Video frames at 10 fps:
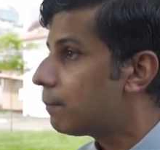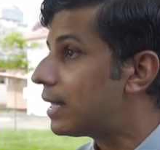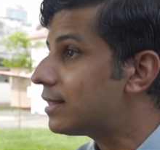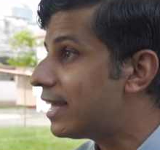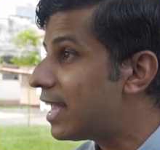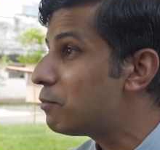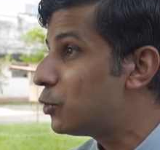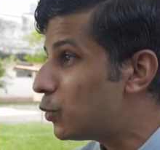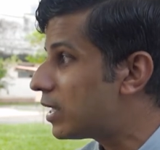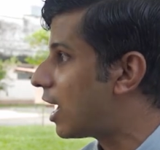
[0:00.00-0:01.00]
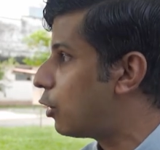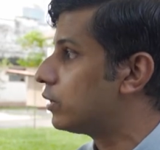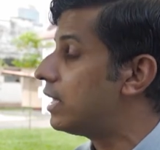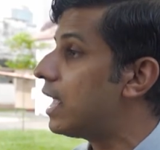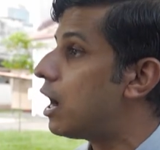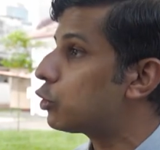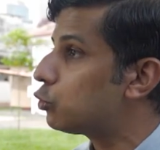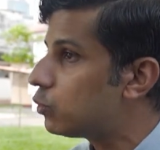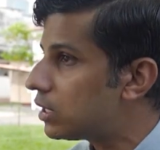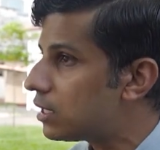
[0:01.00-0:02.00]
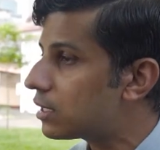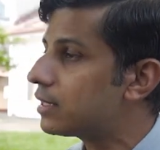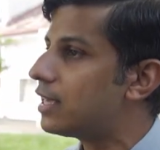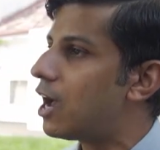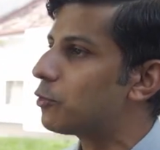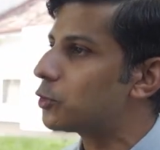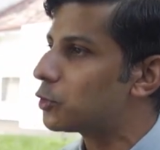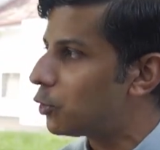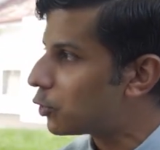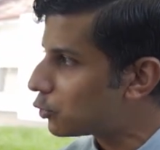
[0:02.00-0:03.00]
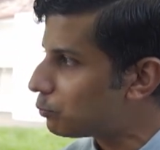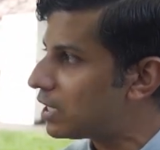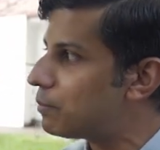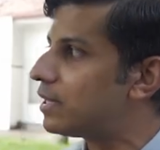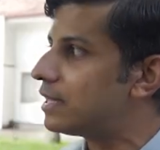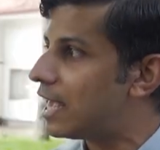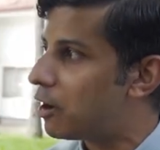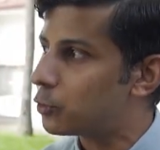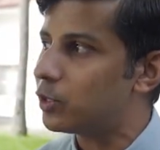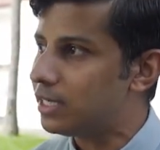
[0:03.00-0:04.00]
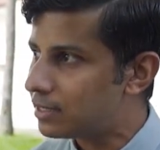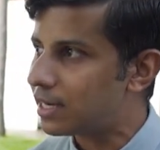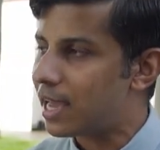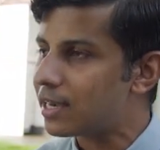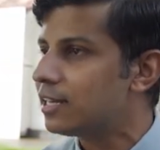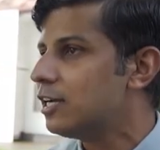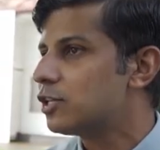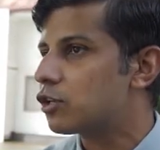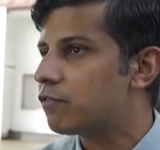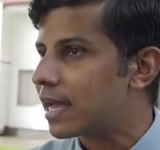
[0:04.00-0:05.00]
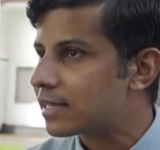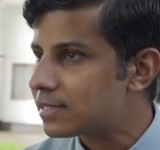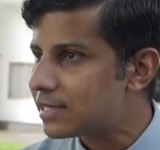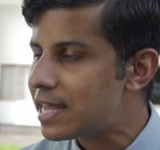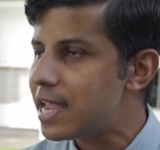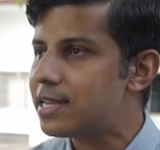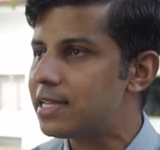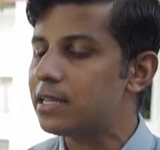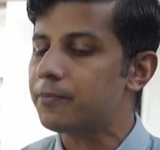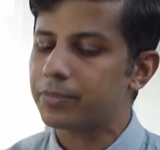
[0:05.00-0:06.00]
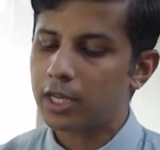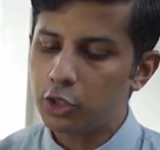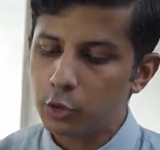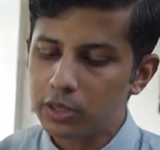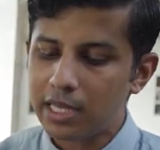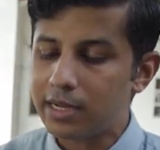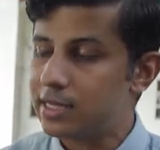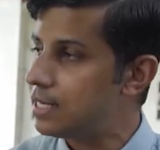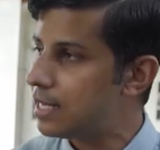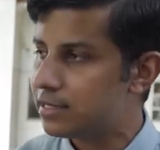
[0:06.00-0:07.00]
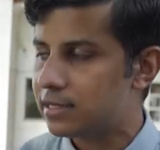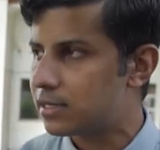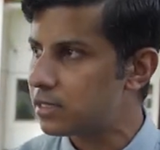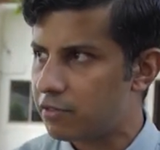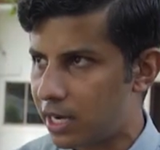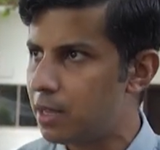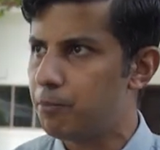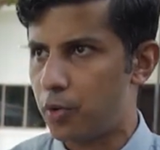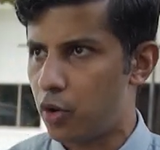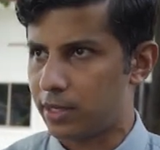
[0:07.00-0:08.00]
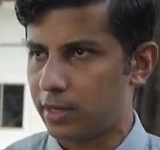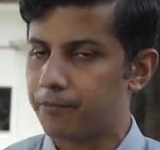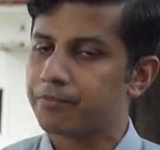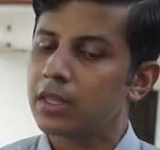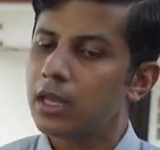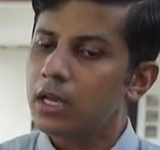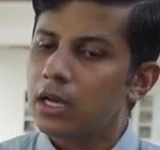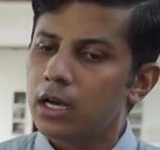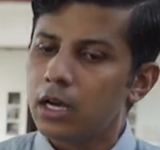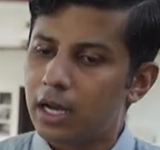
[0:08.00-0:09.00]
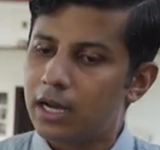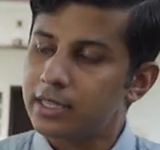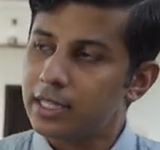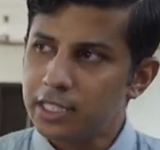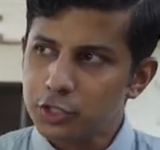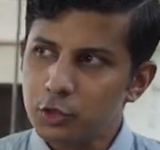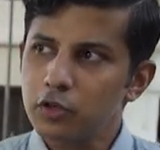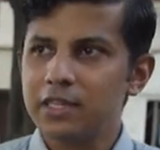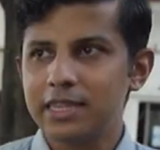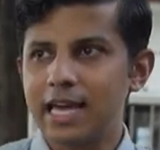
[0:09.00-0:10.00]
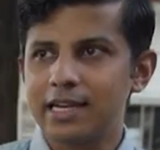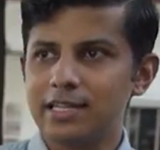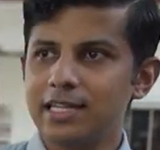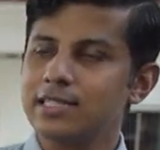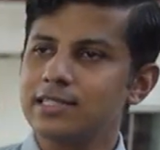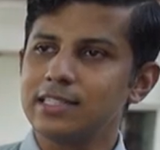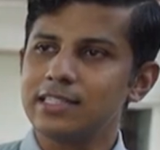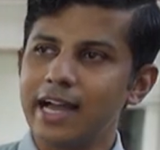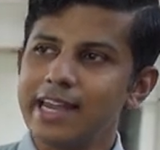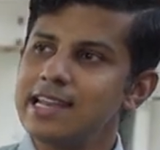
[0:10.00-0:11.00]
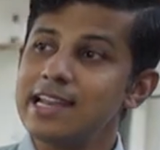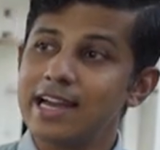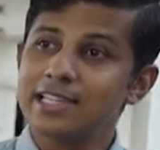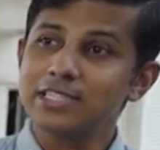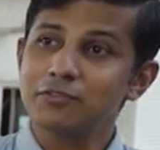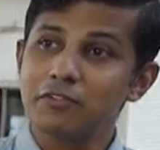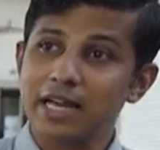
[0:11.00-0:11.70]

but they move around. They have to work, they have to talk to people, they have to interact. So vaccinating youth and teenagers is very important. Uh, the issue with that is guidelines for